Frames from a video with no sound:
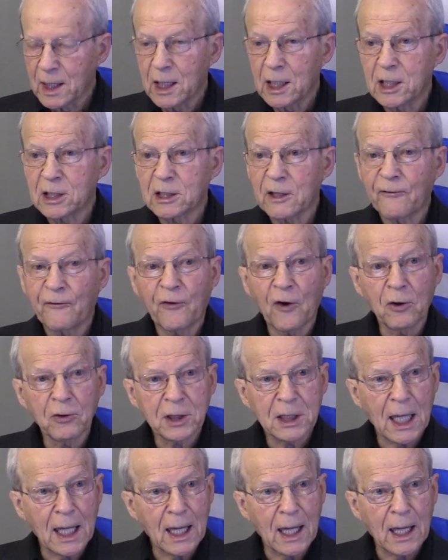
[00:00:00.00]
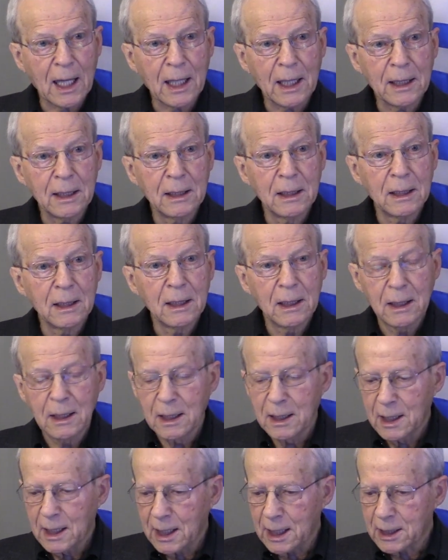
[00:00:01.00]
is a photon
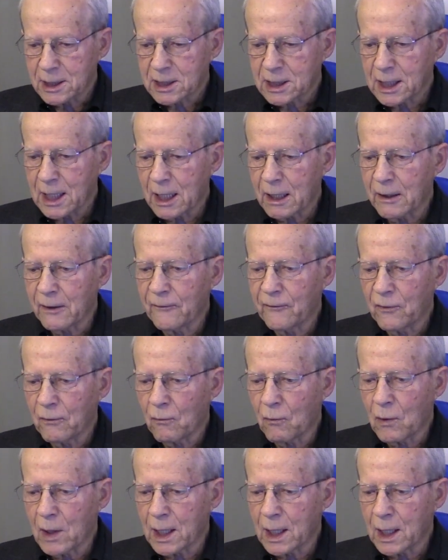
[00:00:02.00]
instead of